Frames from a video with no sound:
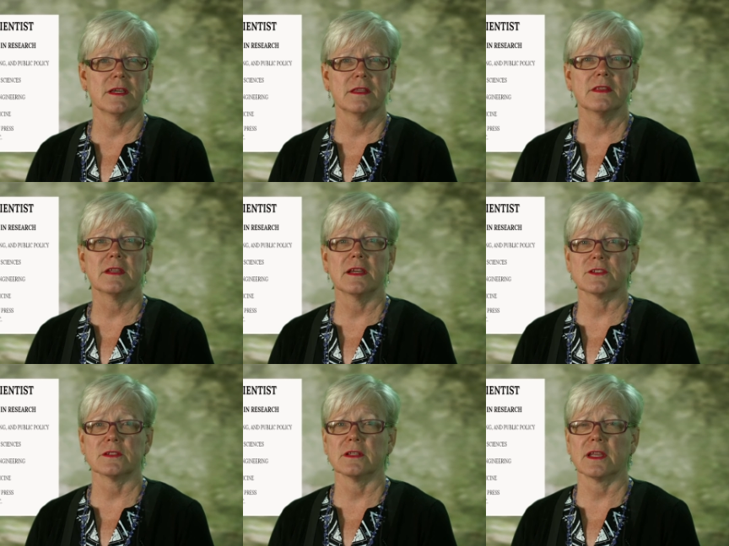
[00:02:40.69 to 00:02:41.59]
the
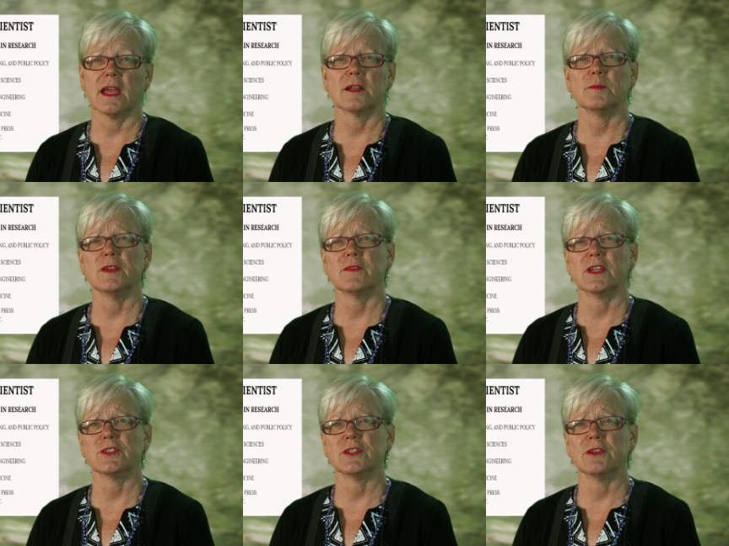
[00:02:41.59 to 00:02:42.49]
National Academy of
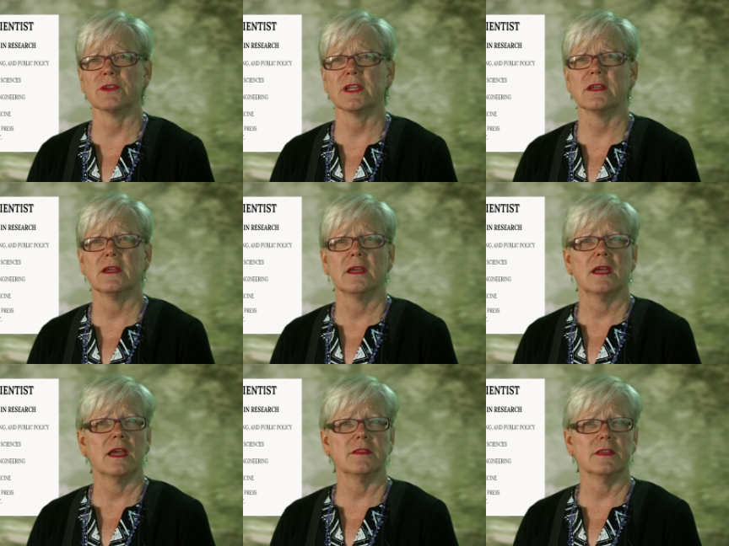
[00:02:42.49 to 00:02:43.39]
Engineering,
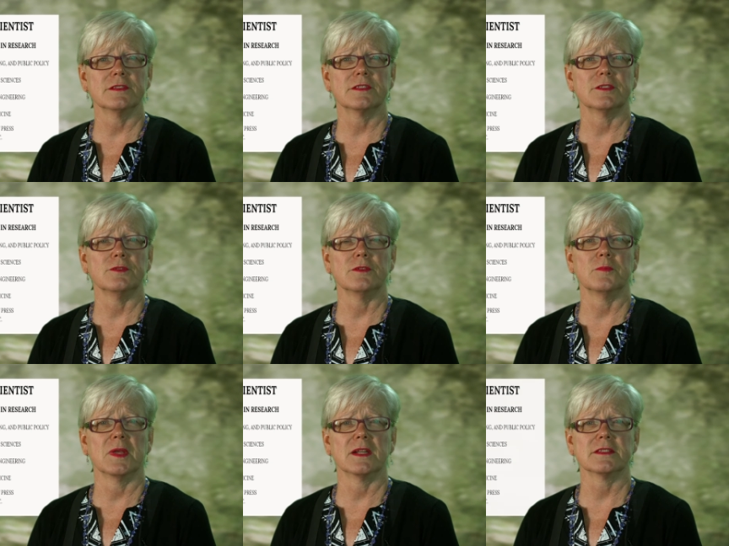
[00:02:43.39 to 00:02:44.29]
and the Institute of
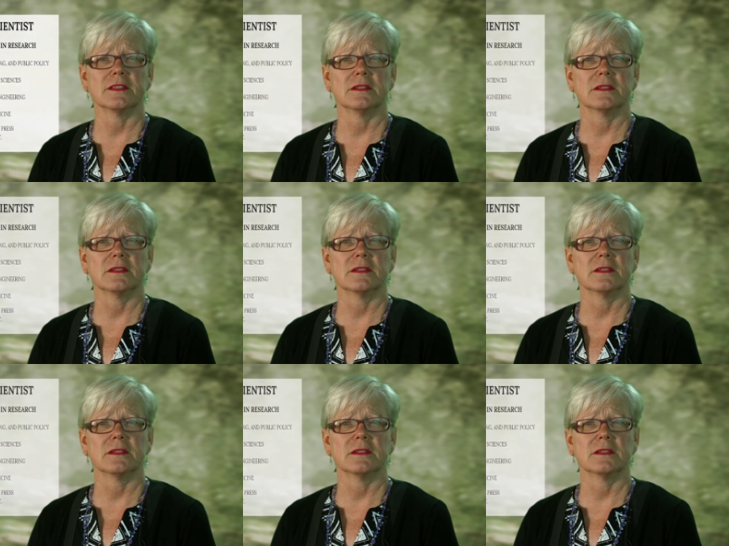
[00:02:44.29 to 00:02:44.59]
Medicine.